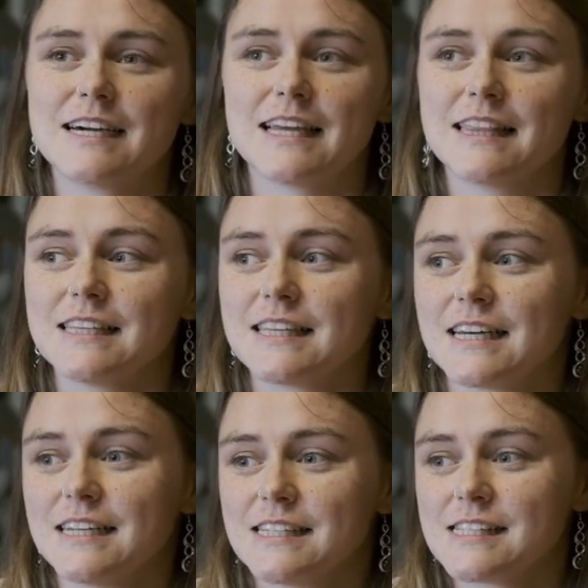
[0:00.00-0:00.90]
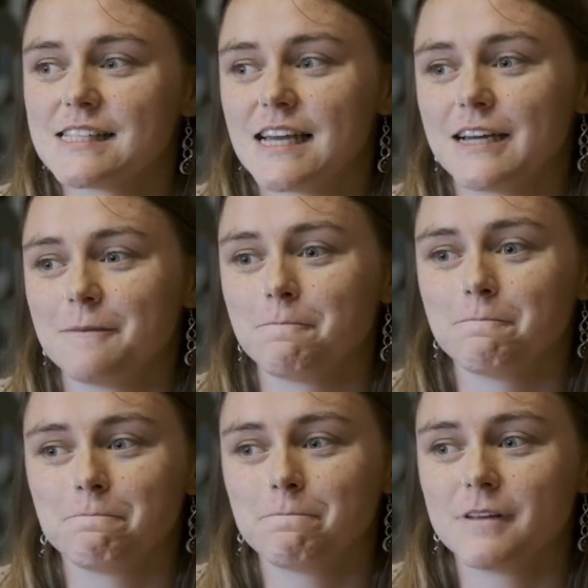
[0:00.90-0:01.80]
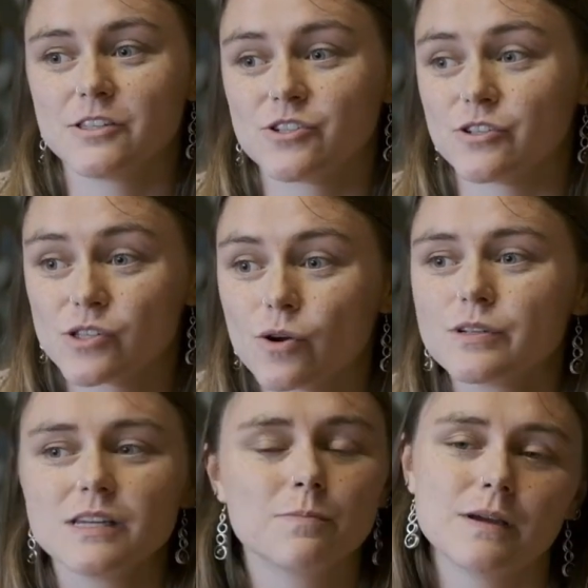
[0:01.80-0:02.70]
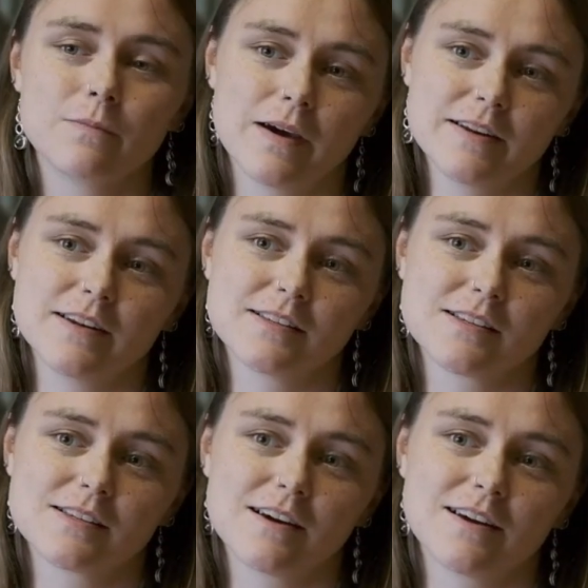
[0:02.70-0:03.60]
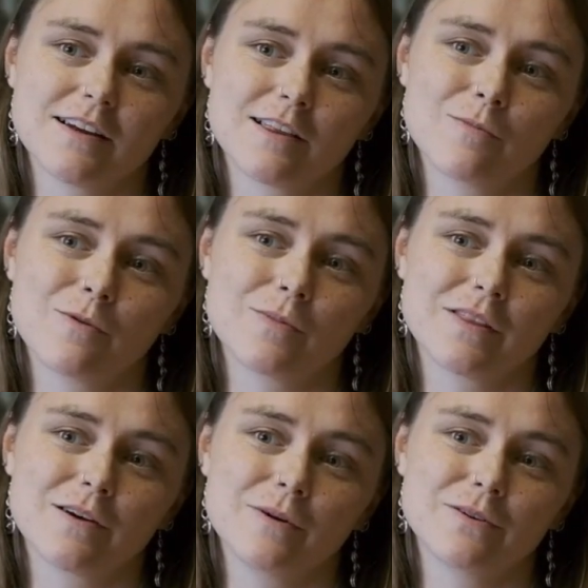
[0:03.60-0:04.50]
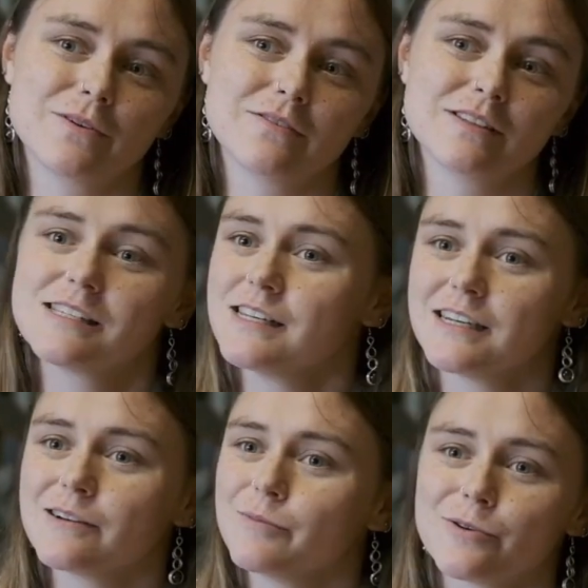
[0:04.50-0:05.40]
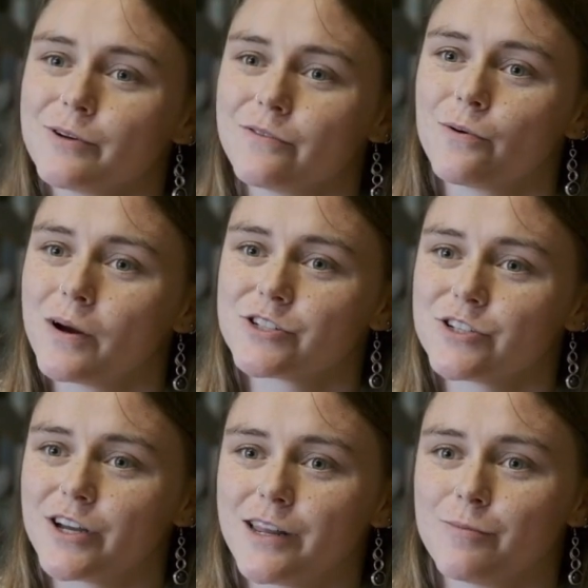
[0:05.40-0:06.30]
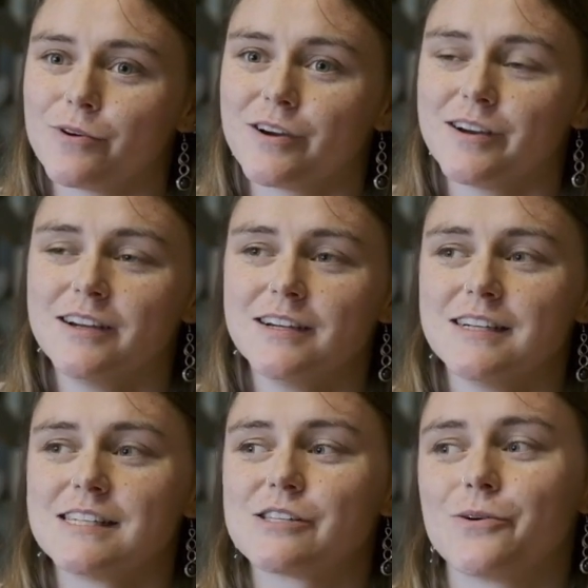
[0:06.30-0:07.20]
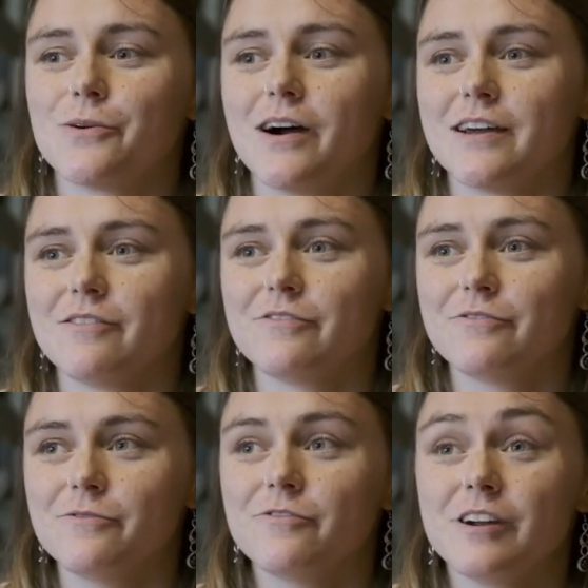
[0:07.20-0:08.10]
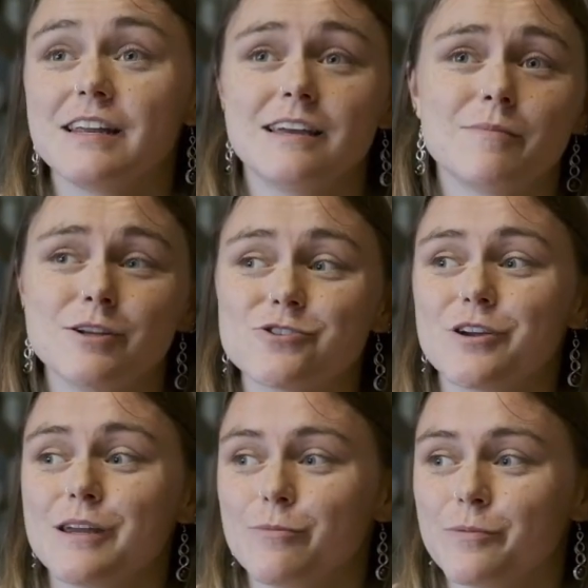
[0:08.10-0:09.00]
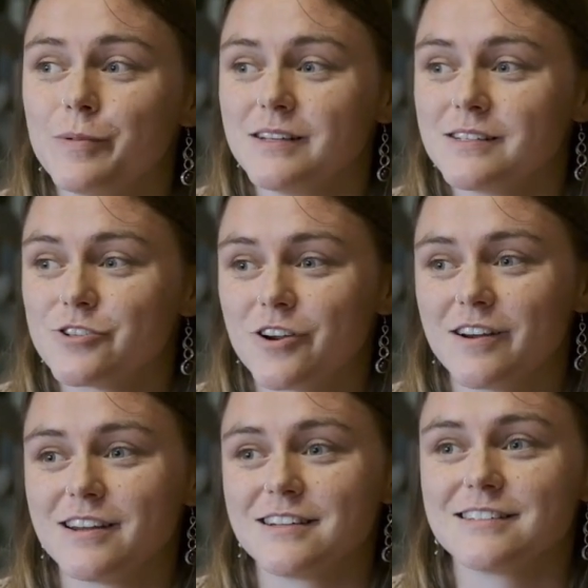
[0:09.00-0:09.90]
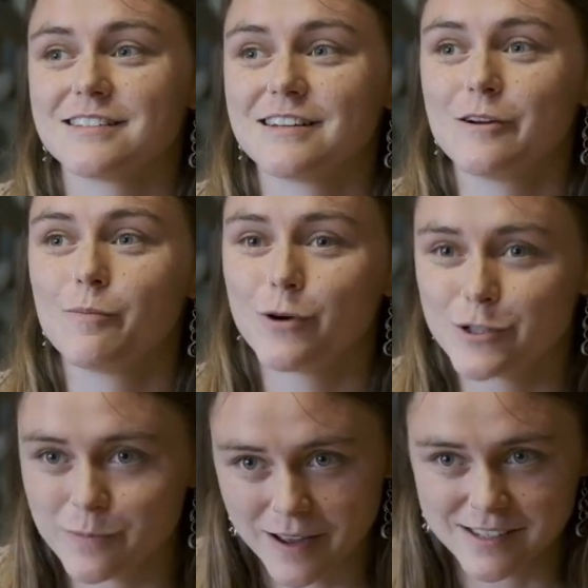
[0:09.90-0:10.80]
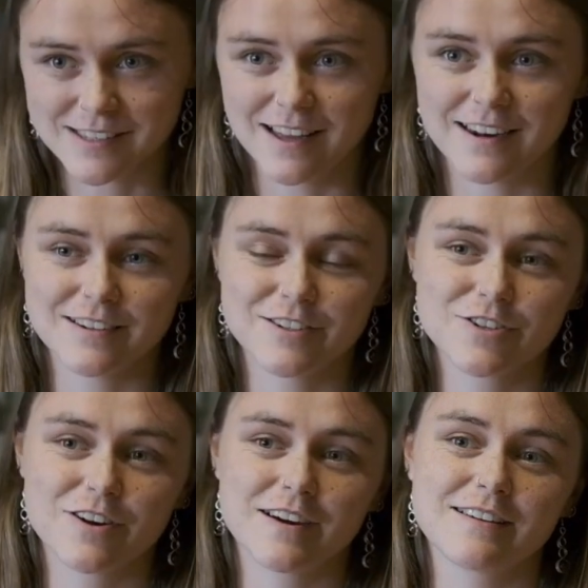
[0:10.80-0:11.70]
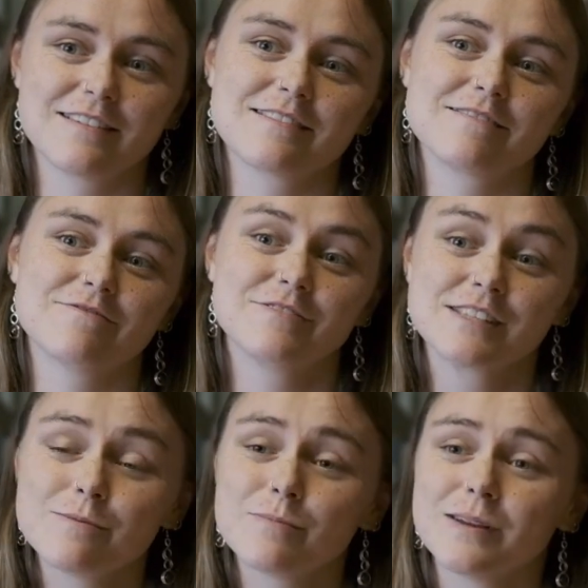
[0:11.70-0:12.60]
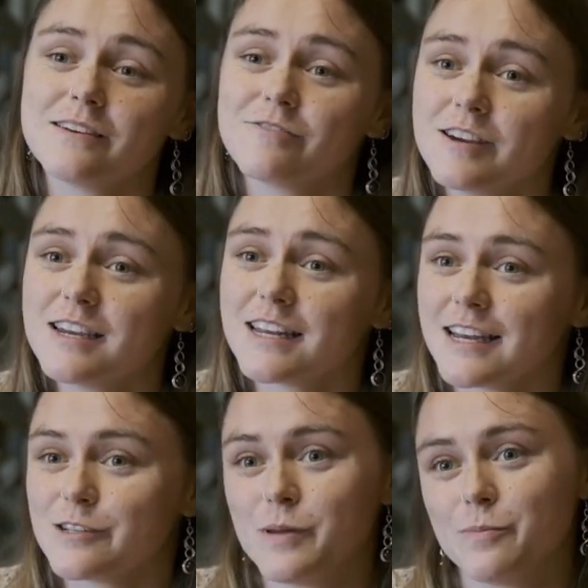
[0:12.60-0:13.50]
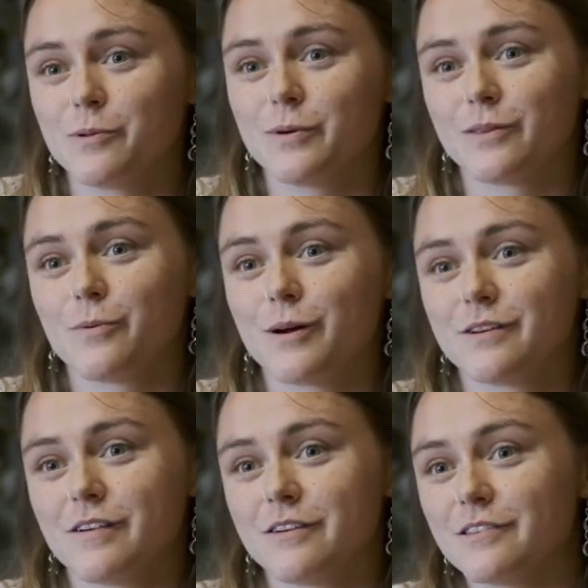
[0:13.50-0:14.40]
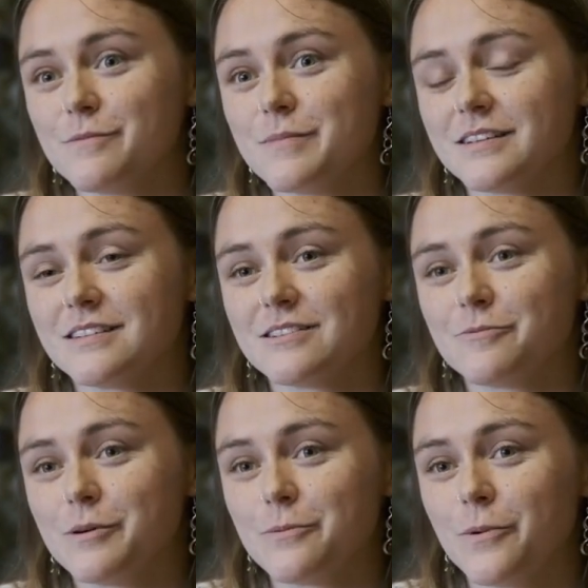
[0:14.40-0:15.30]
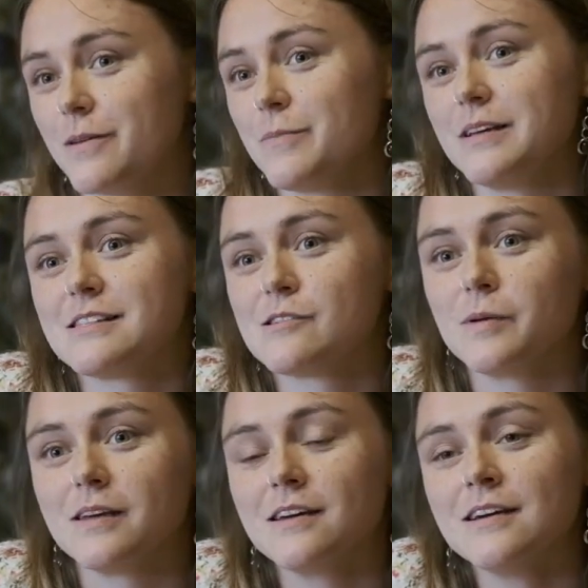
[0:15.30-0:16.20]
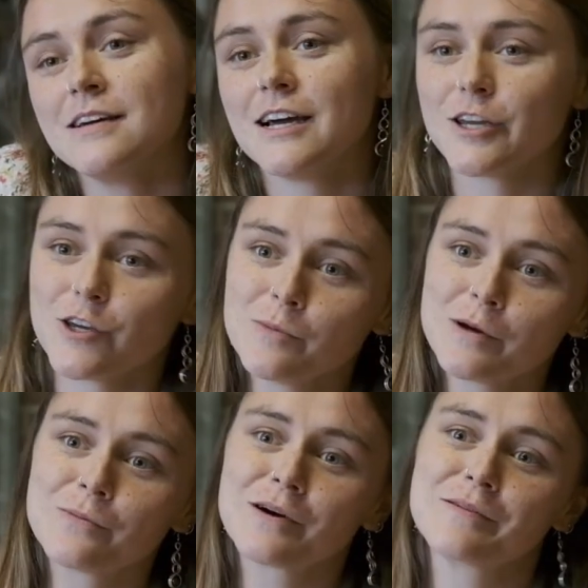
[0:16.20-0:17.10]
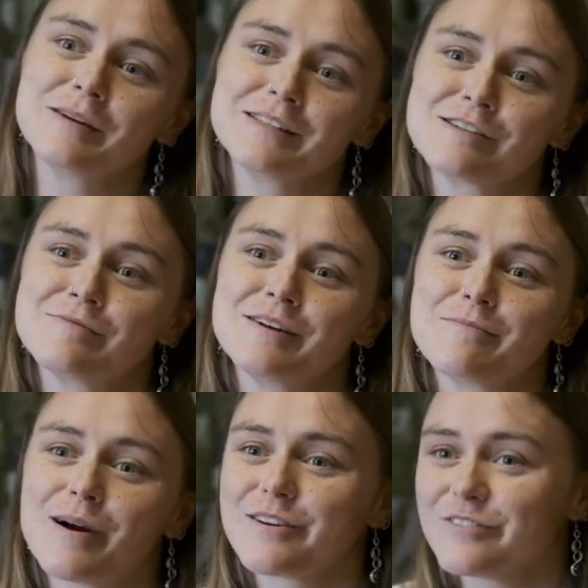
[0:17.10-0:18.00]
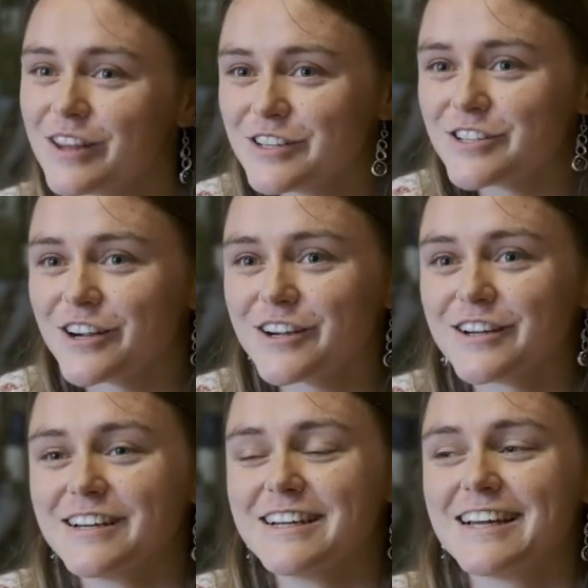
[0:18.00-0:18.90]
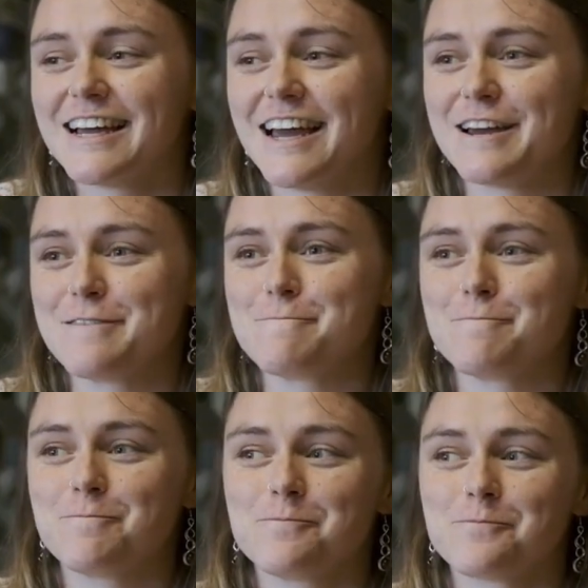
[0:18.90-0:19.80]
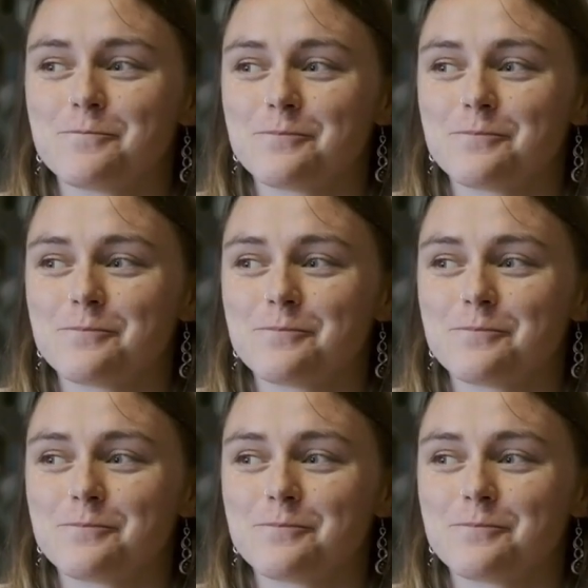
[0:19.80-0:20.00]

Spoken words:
And I think that it's just so deeply embedded in society at the moment that we don't even see it and we don't even question it anymore. So my dream would be to try and push past that and to try and simply reconnect people with the world around them and with what it means to be a human, what it means to be a part of nature. The